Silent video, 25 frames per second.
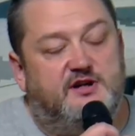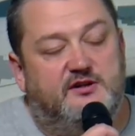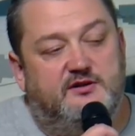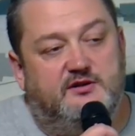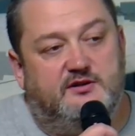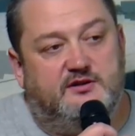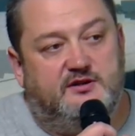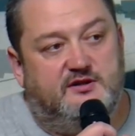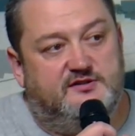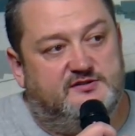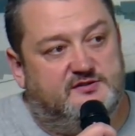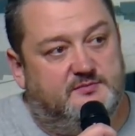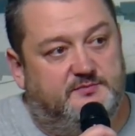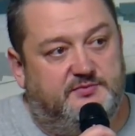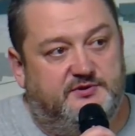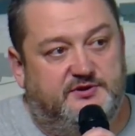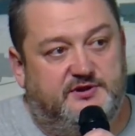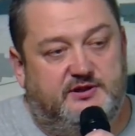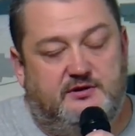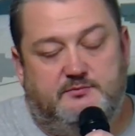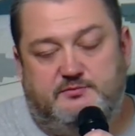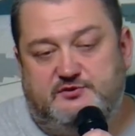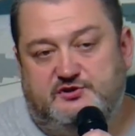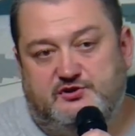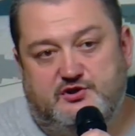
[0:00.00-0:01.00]
would remain
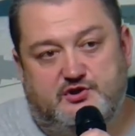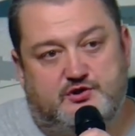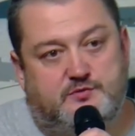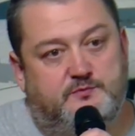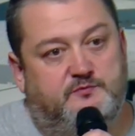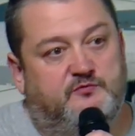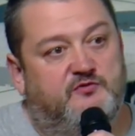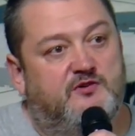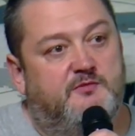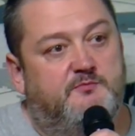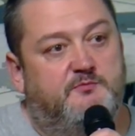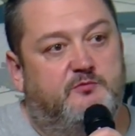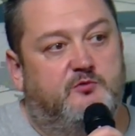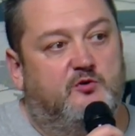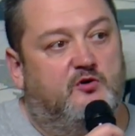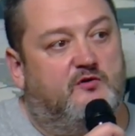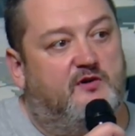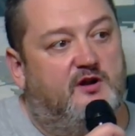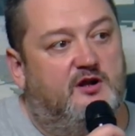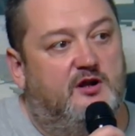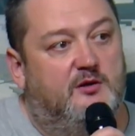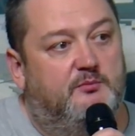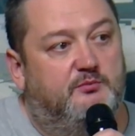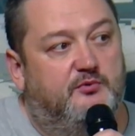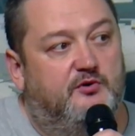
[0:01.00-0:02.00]
volunteer
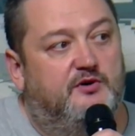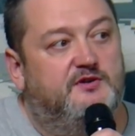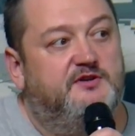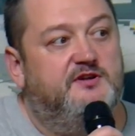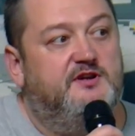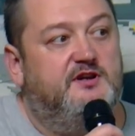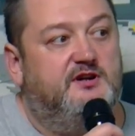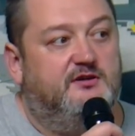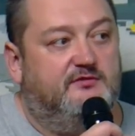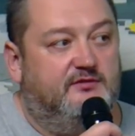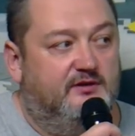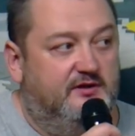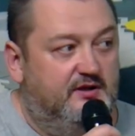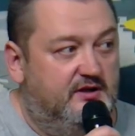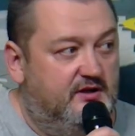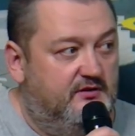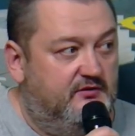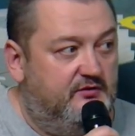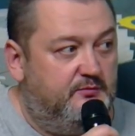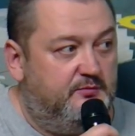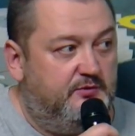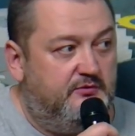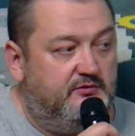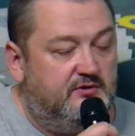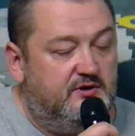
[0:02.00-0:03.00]
organization my last
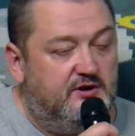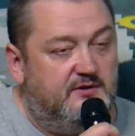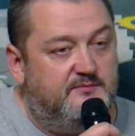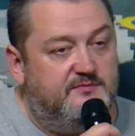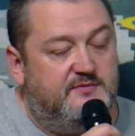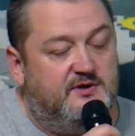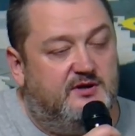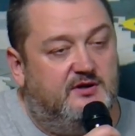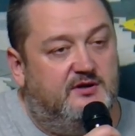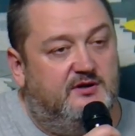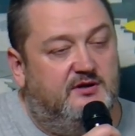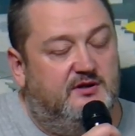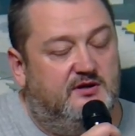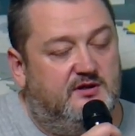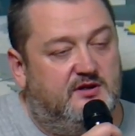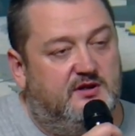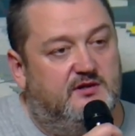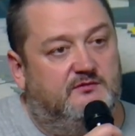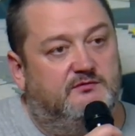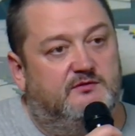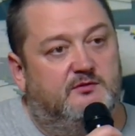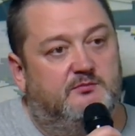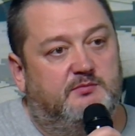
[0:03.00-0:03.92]
question for you